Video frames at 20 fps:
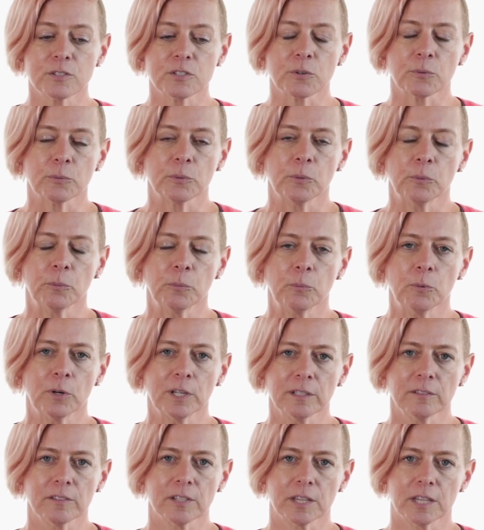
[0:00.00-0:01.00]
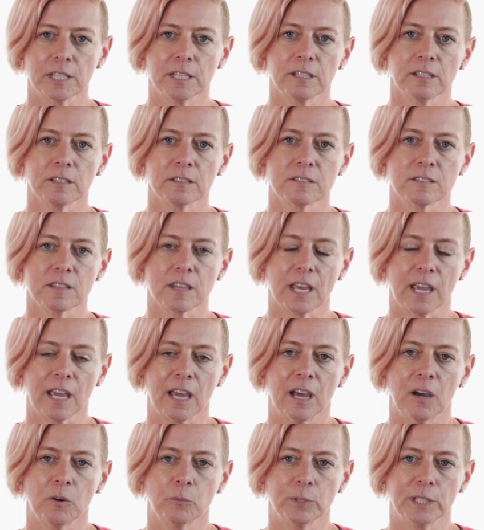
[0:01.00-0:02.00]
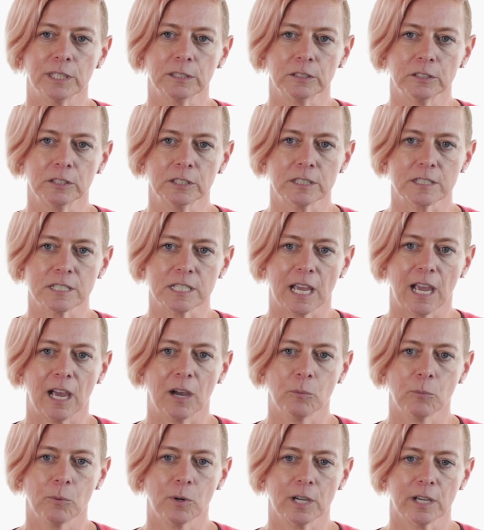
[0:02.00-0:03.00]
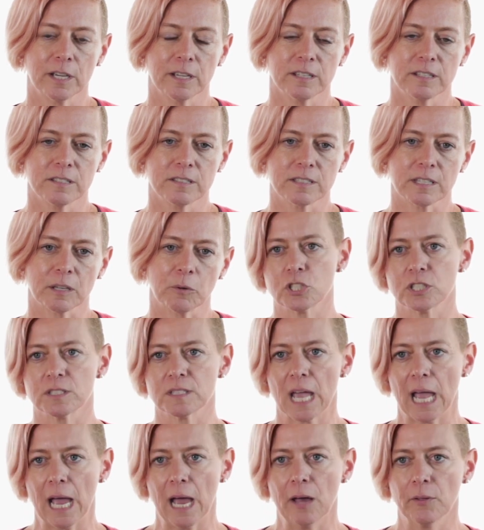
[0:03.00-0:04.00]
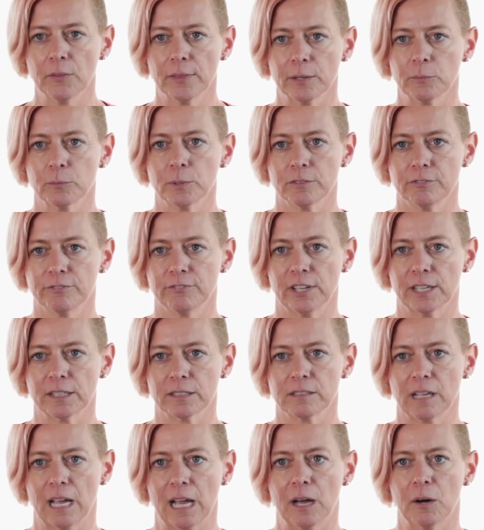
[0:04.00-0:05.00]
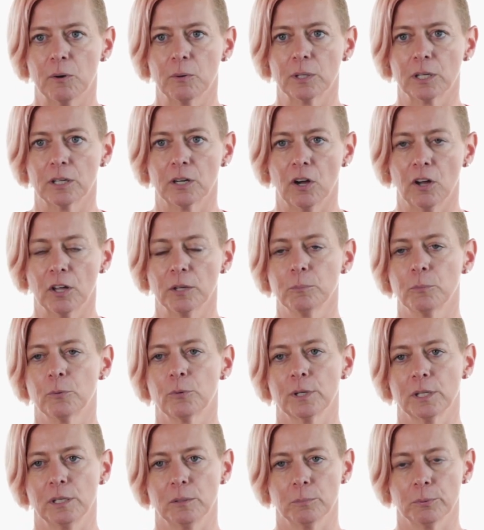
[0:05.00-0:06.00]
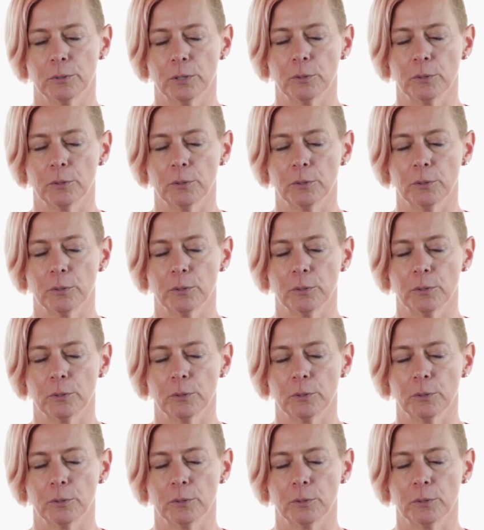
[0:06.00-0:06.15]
So one of the things that we looked at was just how that would affect our onboarding